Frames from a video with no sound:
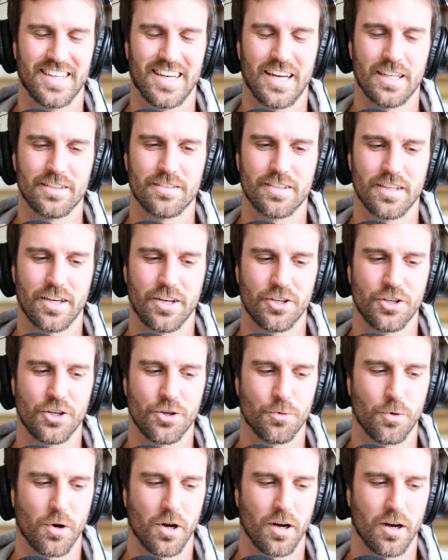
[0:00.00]
And so you
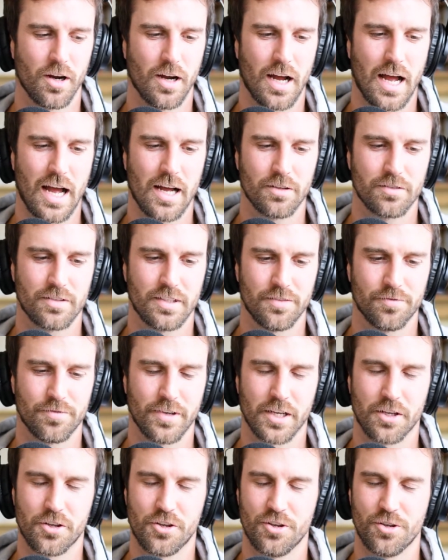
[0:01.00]
were out in
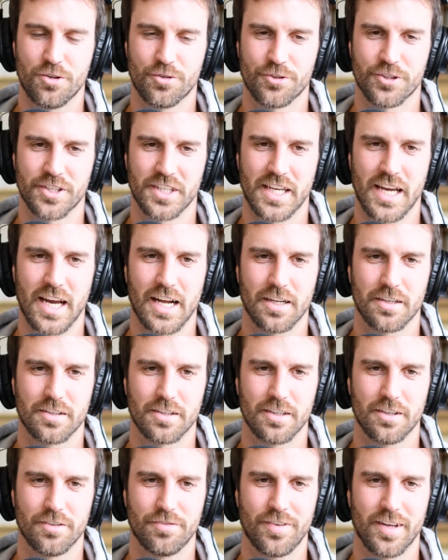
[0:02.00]
Vancouver in
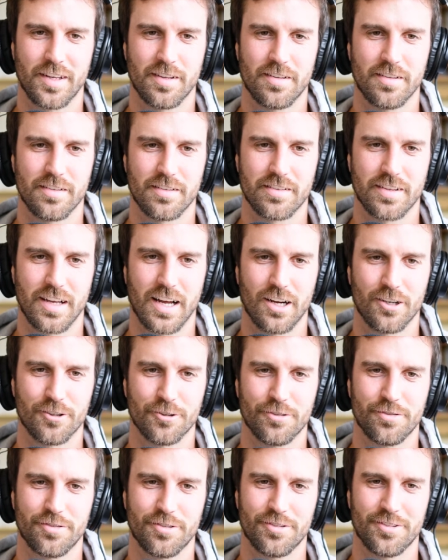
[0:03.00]
Canada, facing
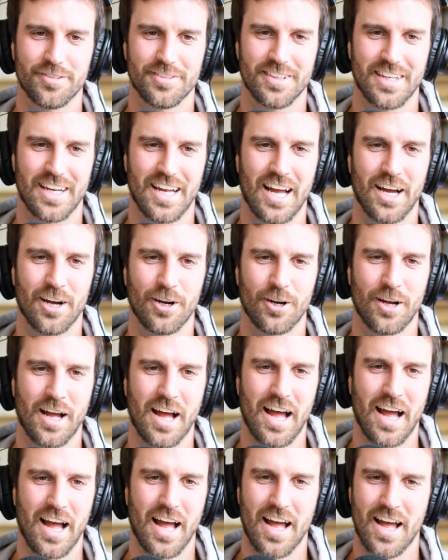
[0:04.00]
south. How
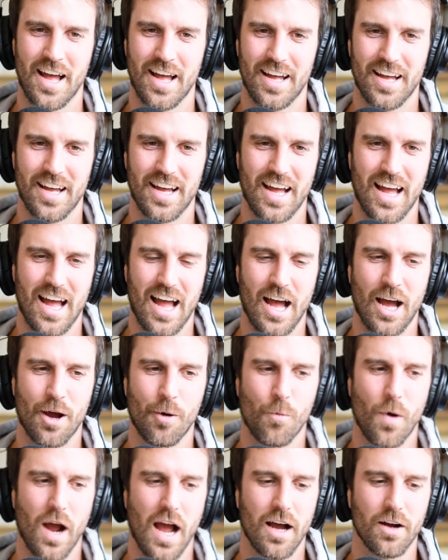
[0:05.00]

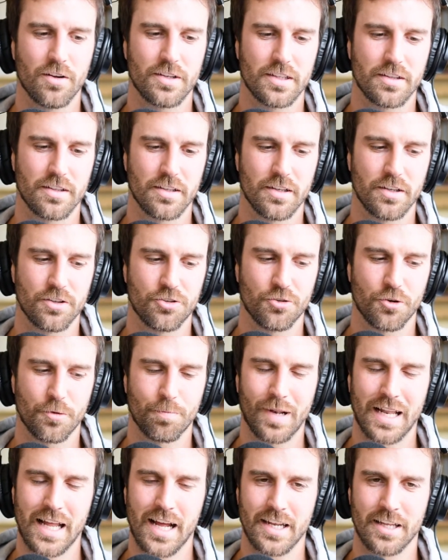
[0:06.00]
did the sort of
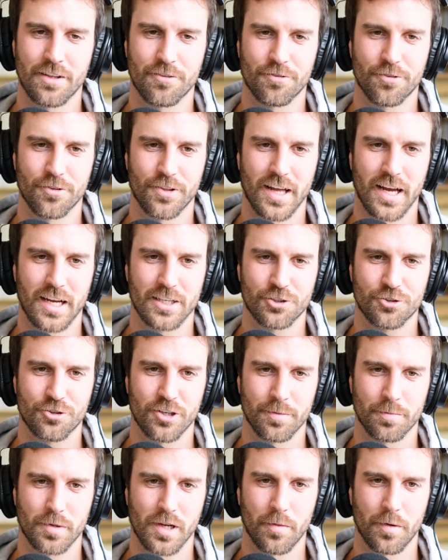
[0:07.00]
planning for that
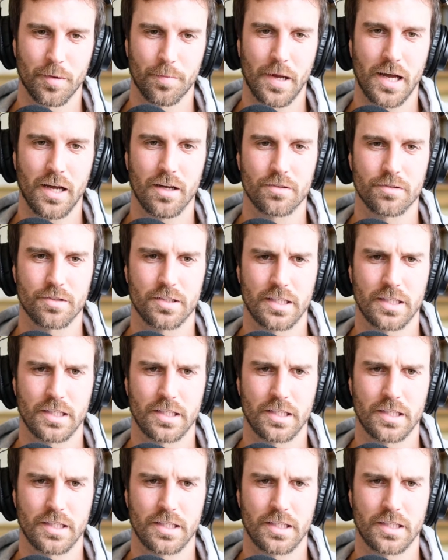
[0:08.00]
trip come about?